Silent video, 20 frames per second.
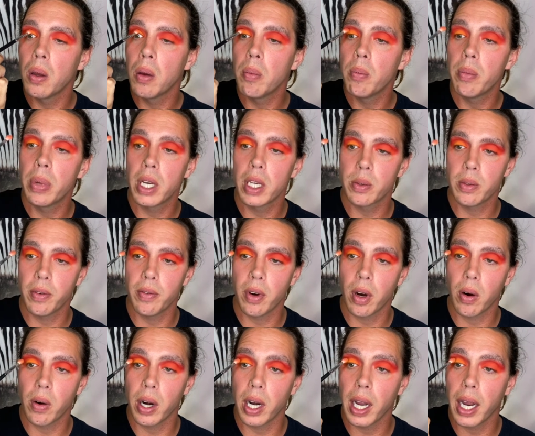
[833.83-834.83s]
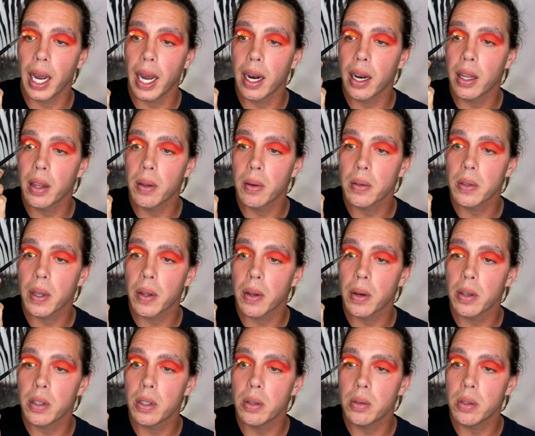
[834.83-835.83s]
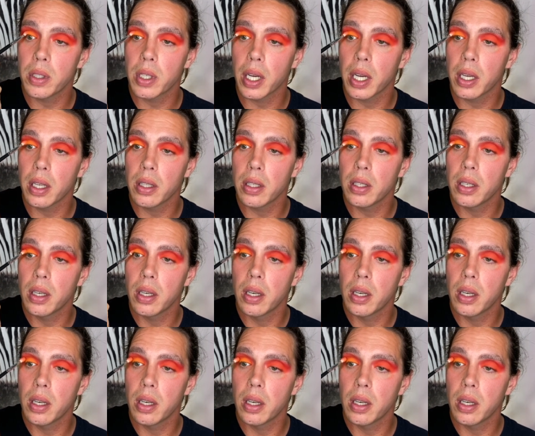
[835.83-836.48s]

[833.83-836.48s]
because we've already added those other two shades.